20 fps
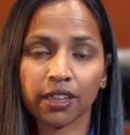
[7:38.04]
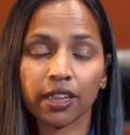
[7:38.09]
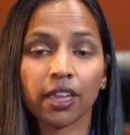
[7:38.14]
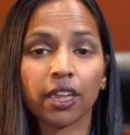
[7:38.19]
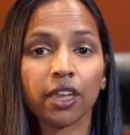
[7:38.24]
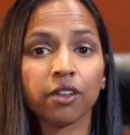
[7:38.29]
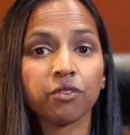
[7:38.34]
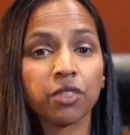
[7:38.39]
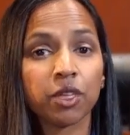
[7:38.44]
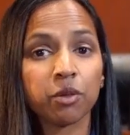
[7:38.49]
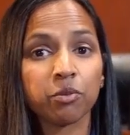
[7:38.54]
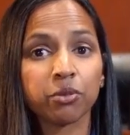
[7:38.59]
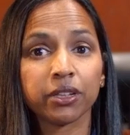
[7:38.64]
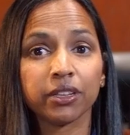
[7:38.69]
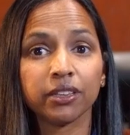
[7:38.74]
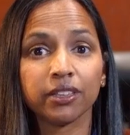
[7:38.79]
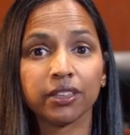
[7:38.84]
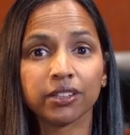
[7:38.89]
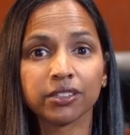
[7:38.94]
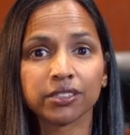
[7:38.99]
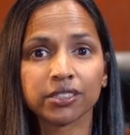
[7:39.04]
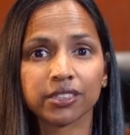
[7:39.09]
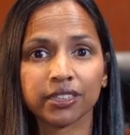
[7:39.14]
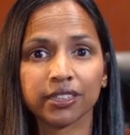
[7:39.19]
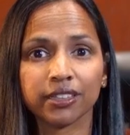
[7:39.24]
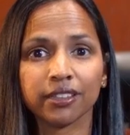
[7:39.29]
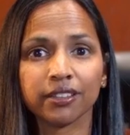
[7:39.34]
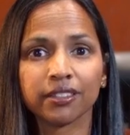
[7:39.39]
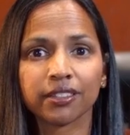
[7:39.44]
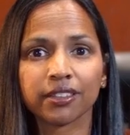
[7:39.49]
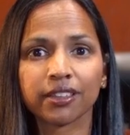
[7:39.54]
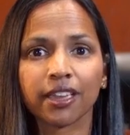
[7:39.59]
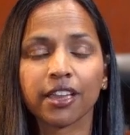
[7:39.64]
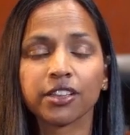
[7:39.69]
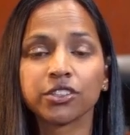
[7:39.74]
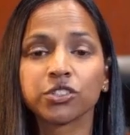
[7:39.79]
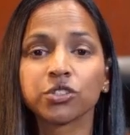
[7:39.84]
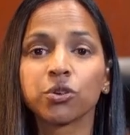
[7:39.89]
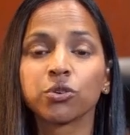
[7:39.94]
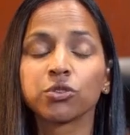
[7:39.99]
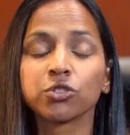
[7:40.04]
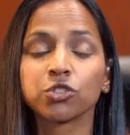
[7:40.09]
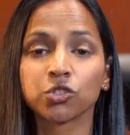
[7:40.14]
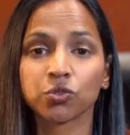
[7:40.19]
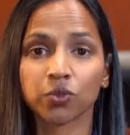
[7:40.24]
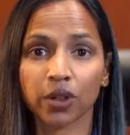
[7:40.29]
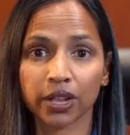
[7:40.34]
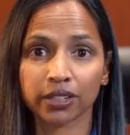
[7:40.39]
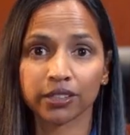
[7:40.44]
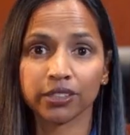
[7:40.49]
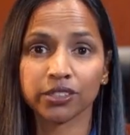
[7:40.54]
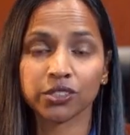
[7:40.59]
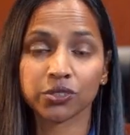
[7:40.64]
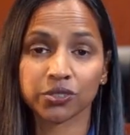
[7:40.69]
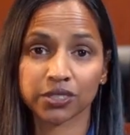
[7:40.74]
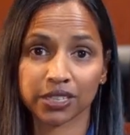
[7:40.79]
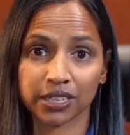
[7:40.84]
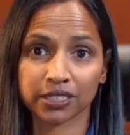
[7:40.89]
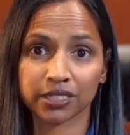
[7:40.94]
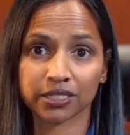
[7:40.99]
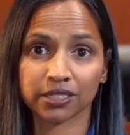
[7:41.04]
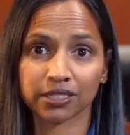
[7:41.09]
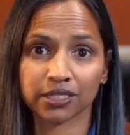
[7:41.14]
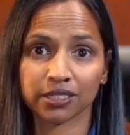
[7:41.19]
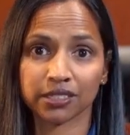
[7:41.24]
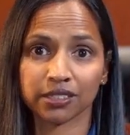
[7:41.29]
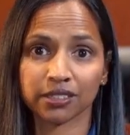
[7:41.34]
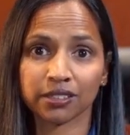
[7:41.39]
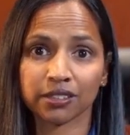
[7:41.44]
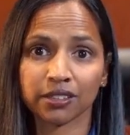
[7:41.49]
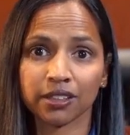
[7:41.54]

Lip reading: If they plead guilty, the case goes directly to sentencing.